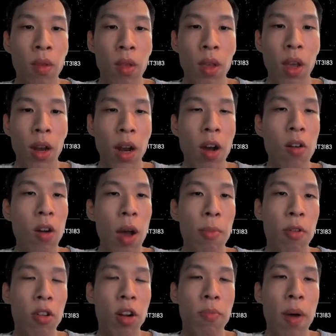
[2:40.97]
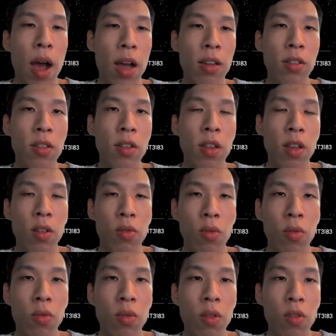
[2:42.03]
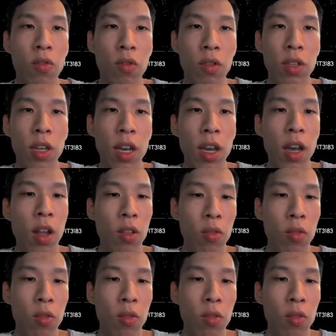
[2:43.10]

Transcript: And now I'm gonna pass to Junjie